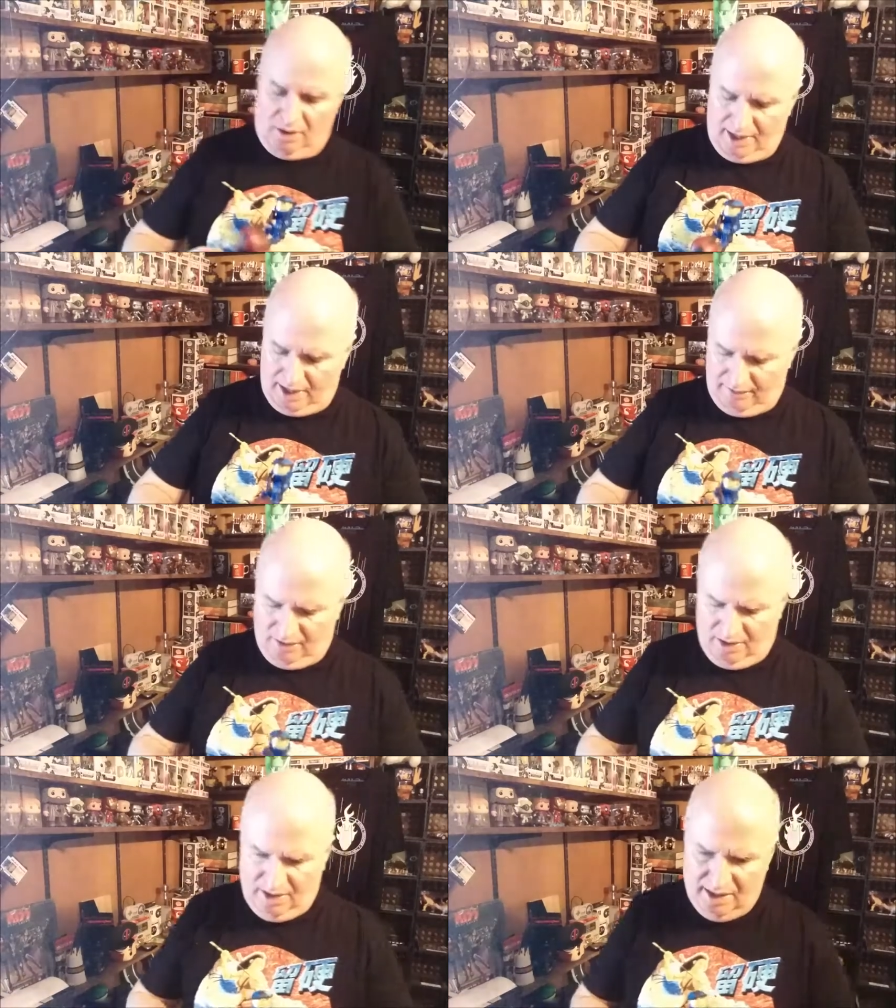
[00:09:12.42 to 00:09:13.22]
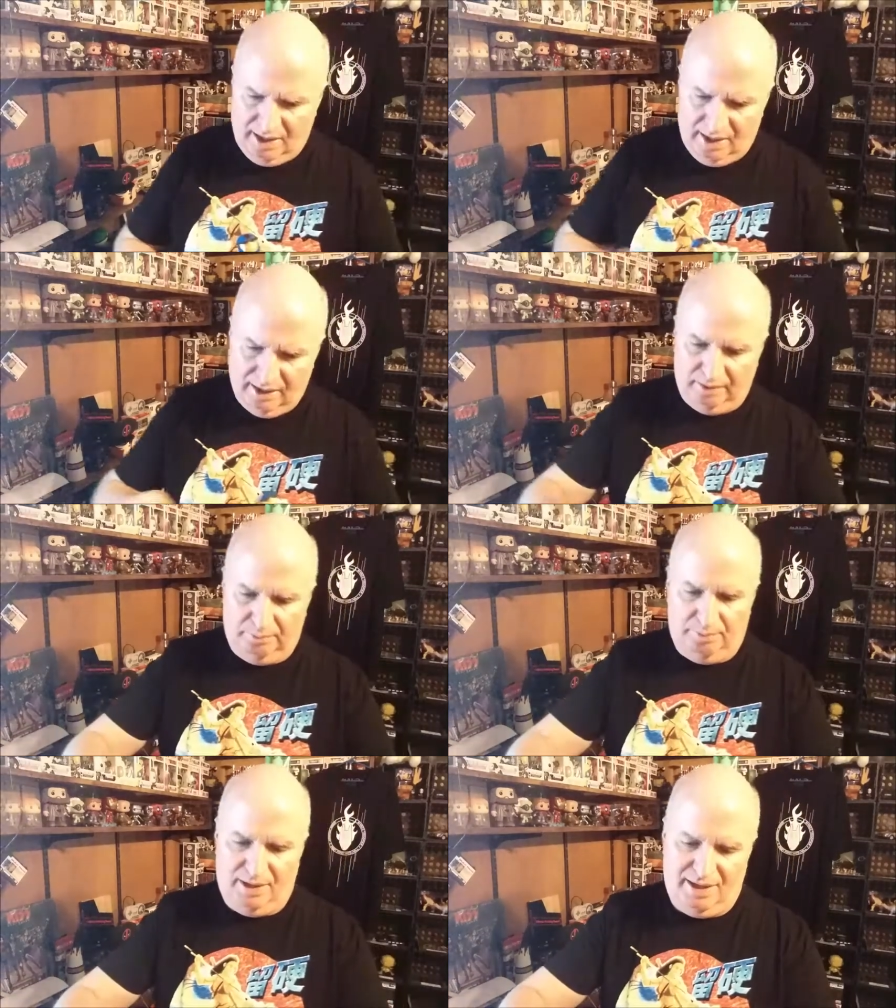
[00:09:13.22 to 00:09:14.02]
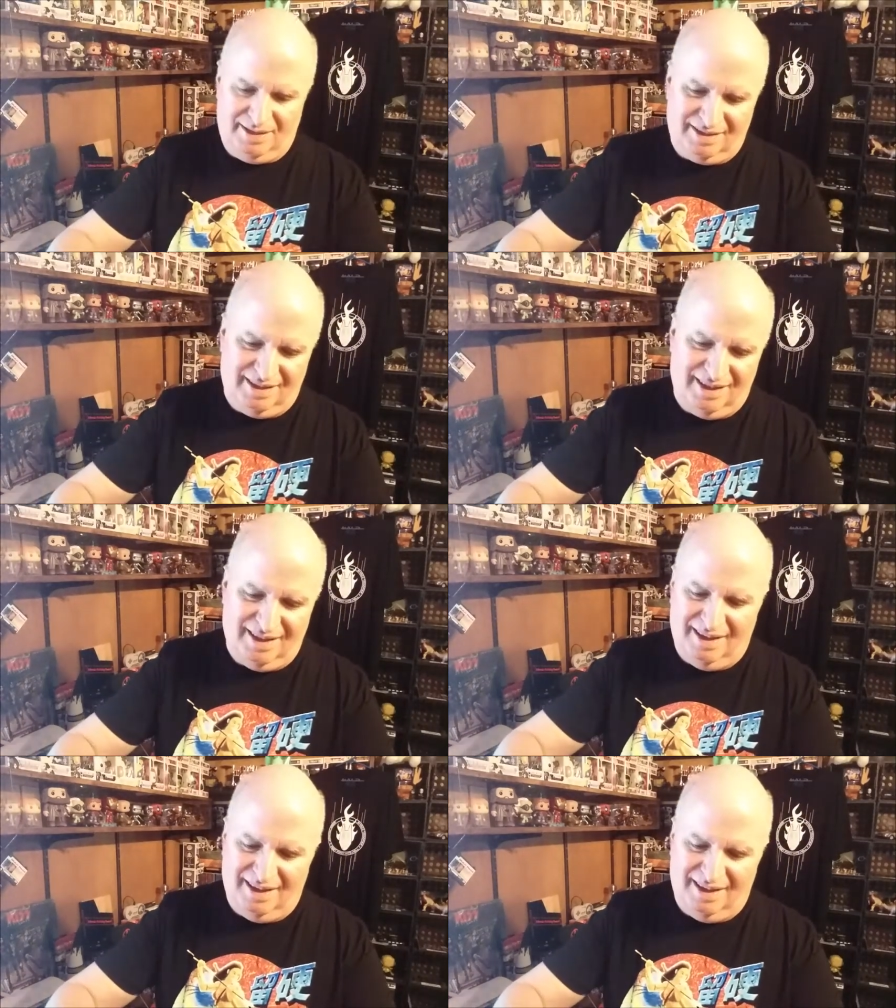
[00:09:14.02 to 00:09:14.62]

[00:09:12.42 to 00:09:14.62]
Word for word: or have in the past.